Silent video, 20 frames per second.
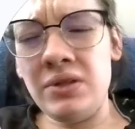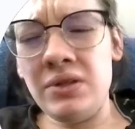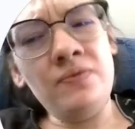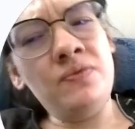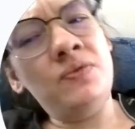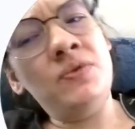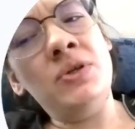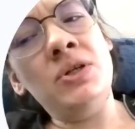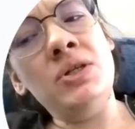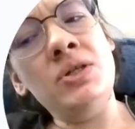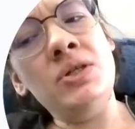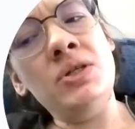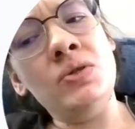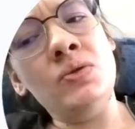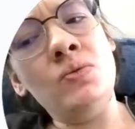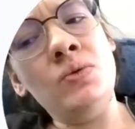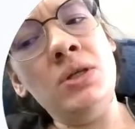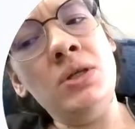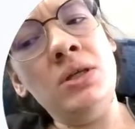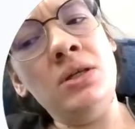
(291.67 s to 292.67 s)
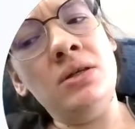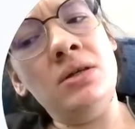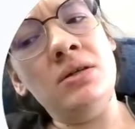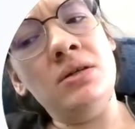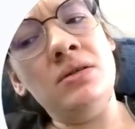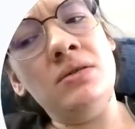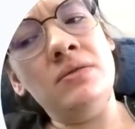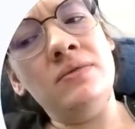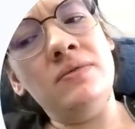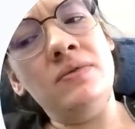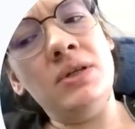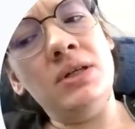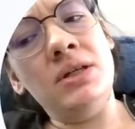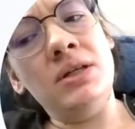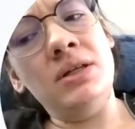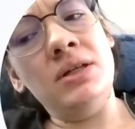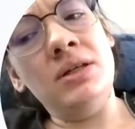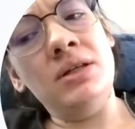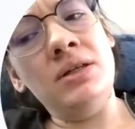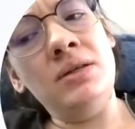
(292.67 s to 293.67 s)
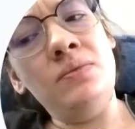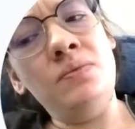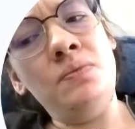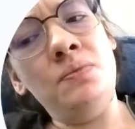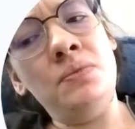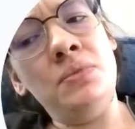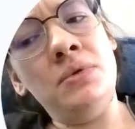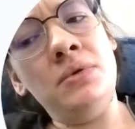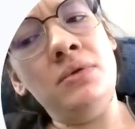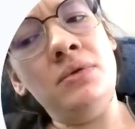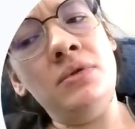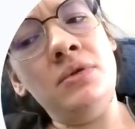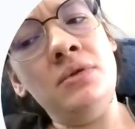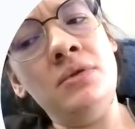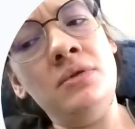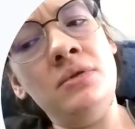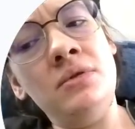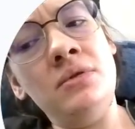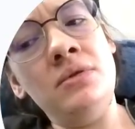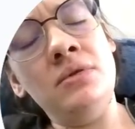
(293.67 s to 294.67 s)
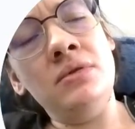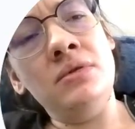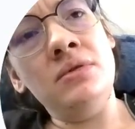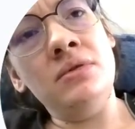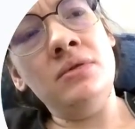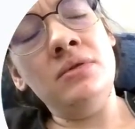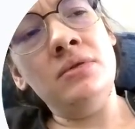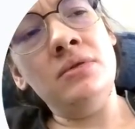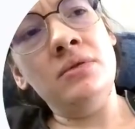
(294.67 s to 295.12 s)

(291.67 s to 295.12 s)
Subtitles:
first week of April.